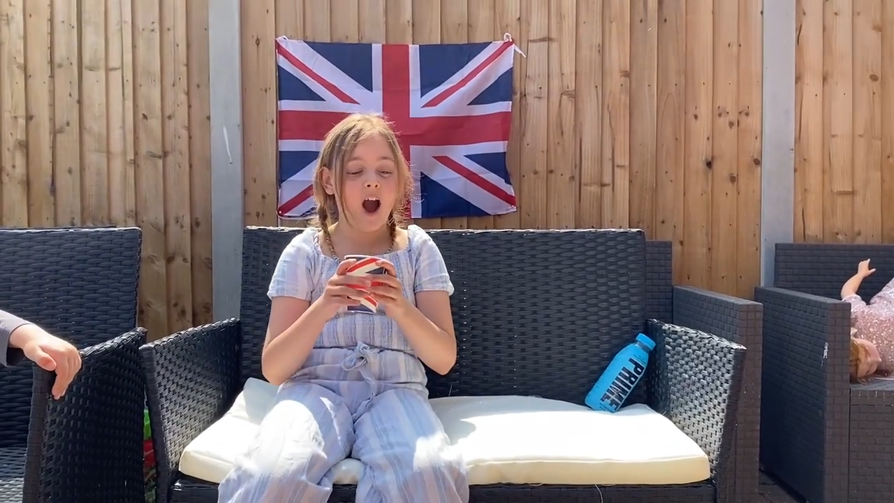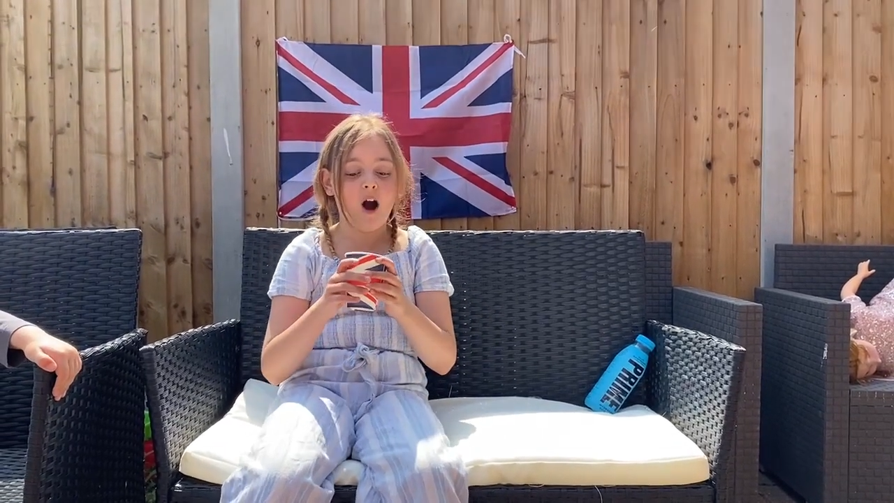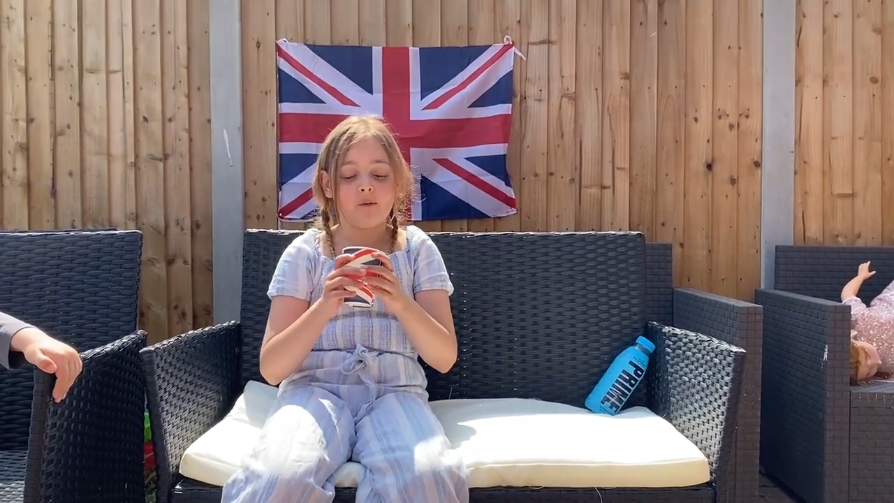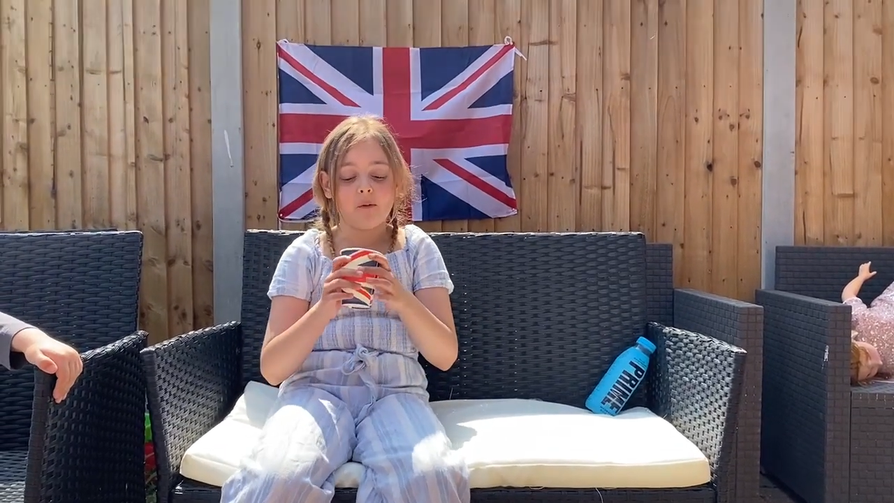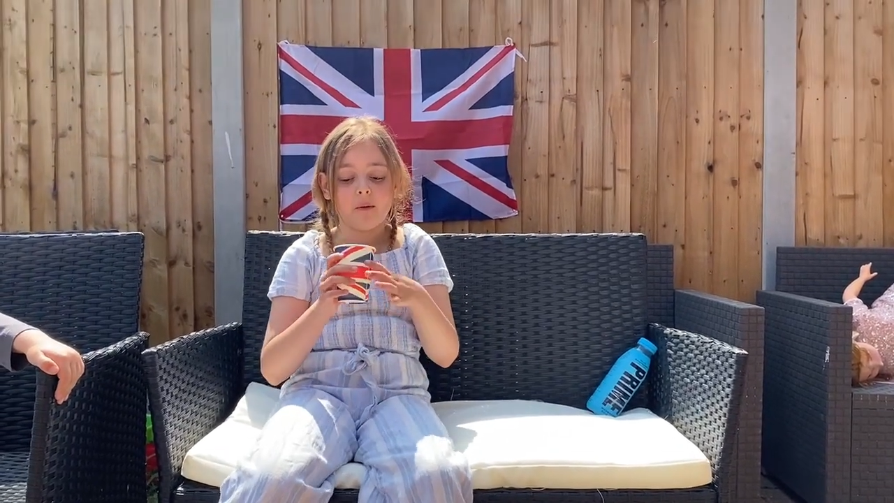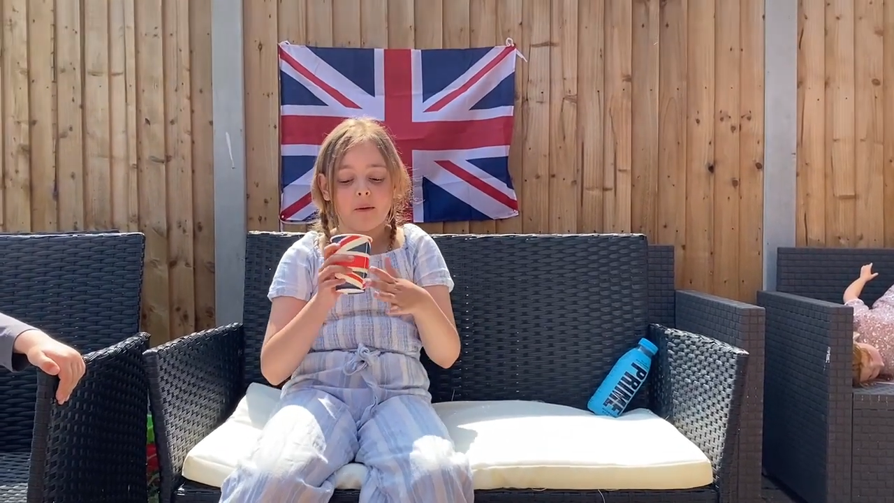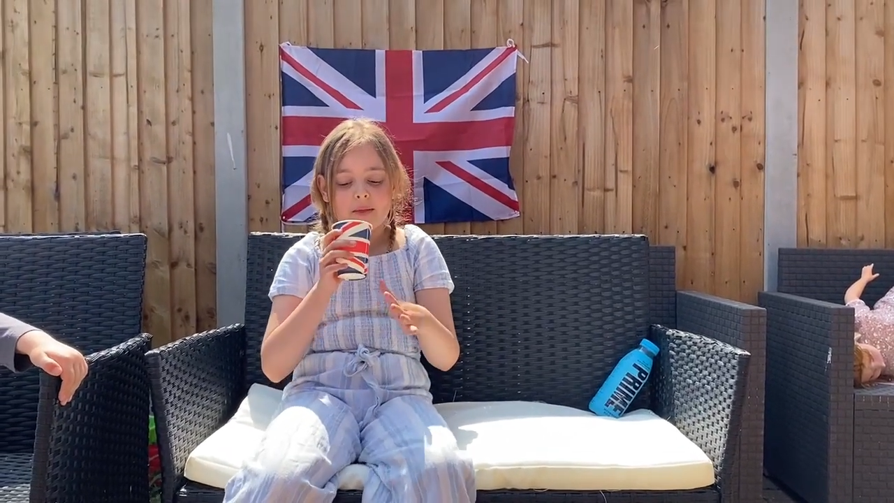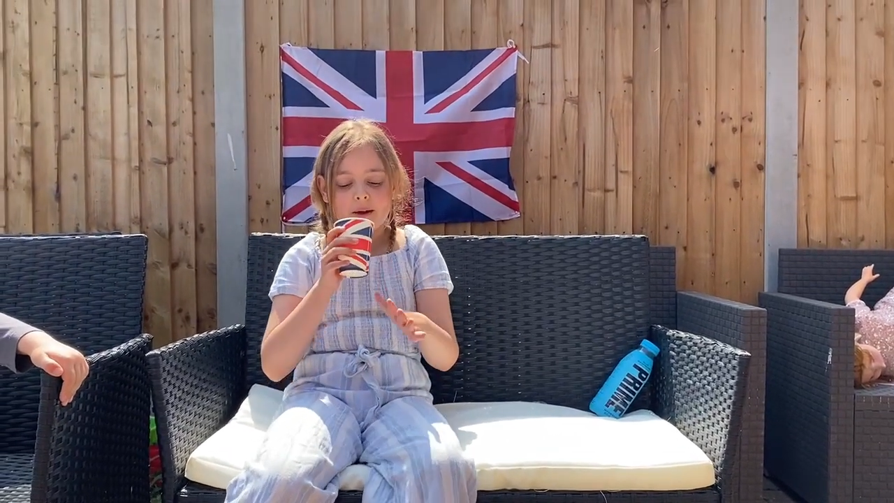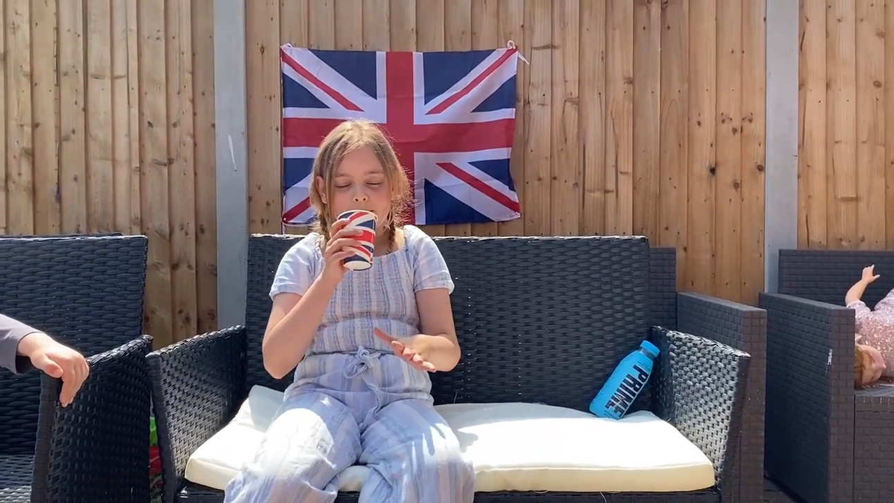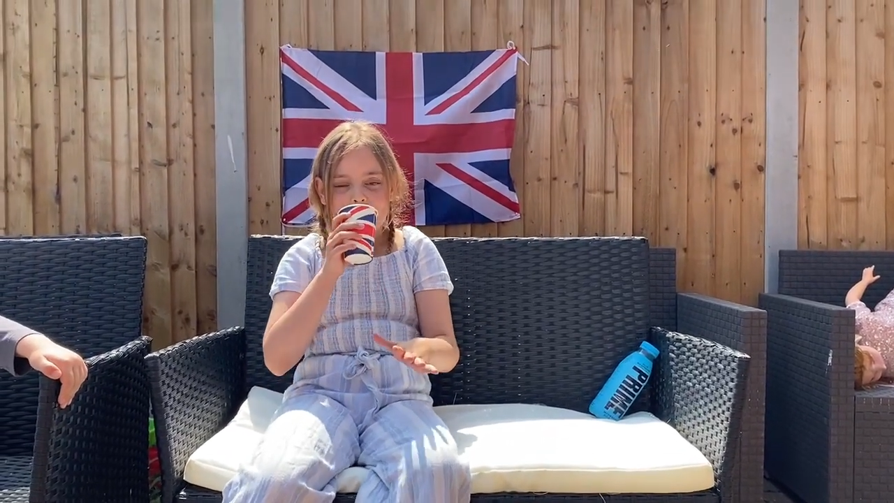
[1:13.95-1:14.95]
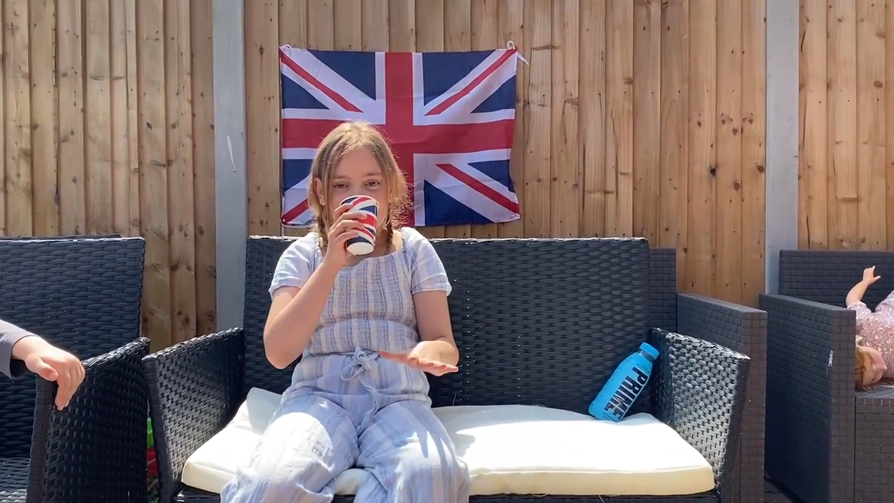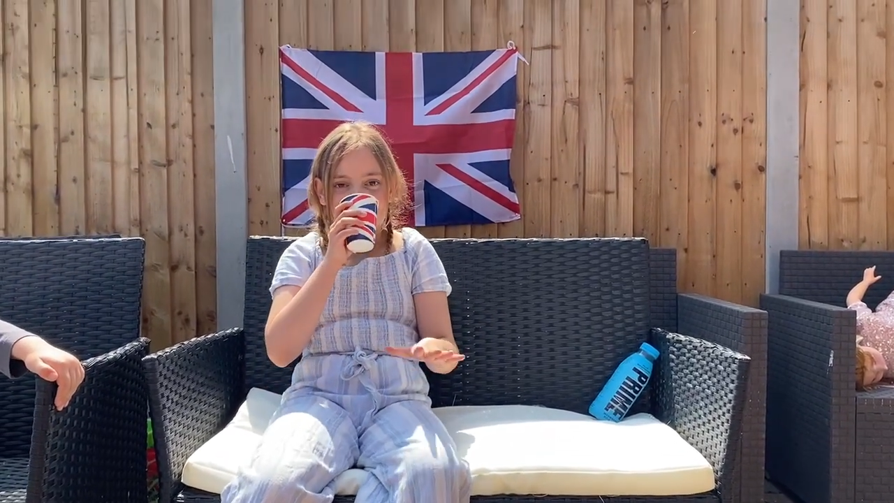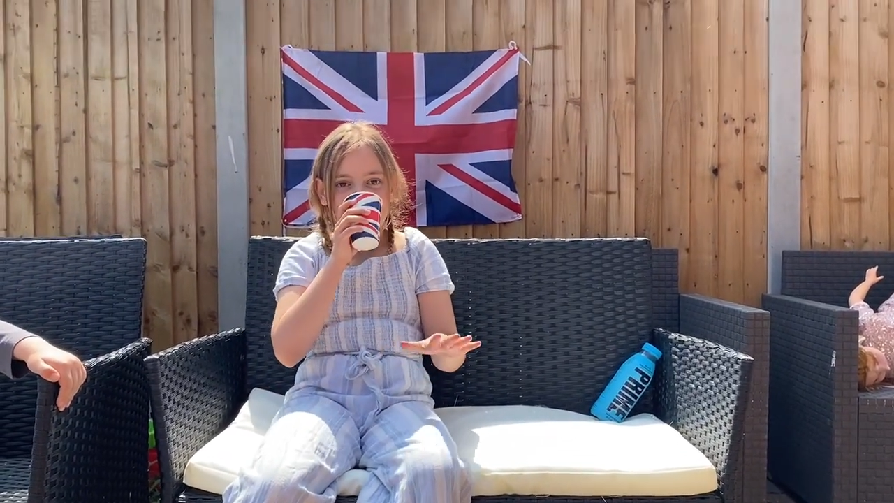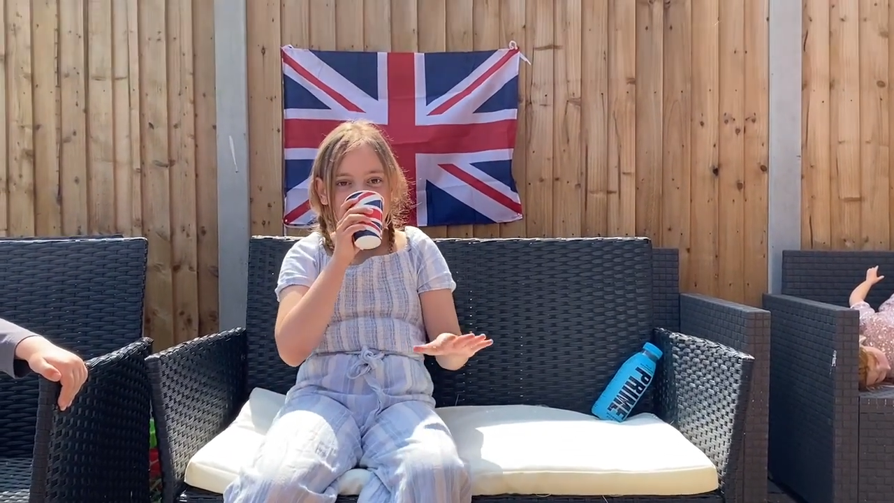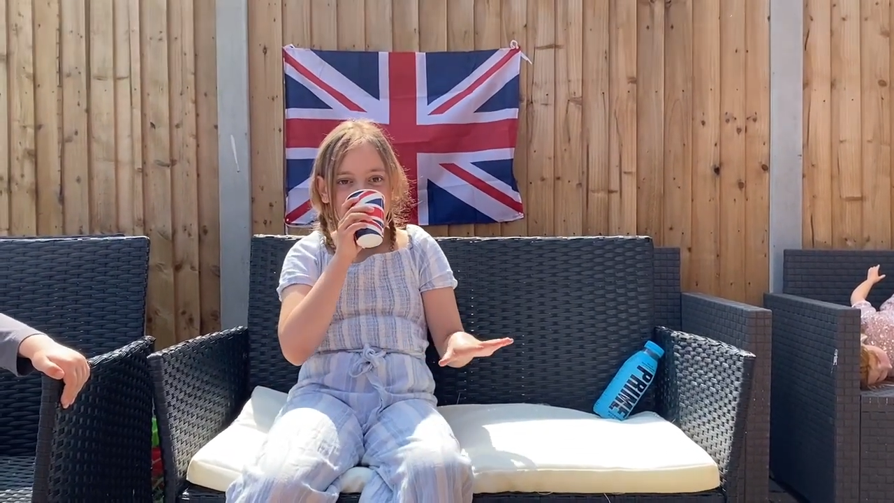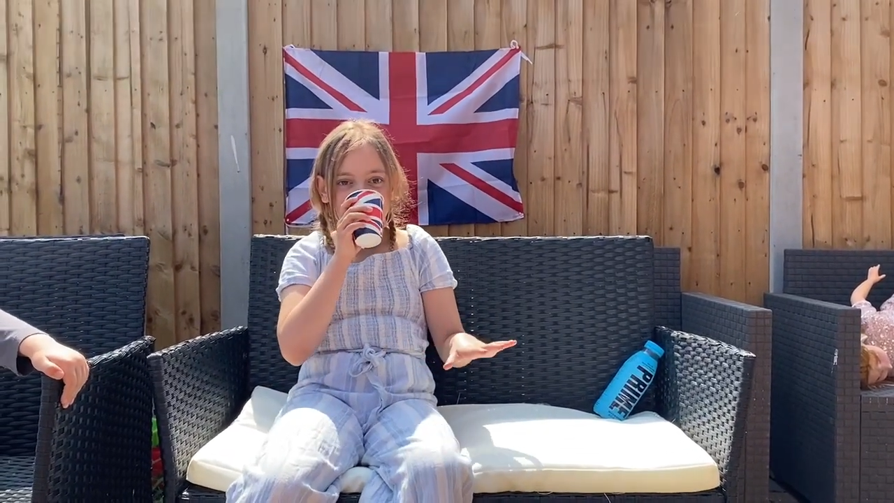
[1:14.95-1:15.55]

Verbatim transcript: out of all of them, if I'm being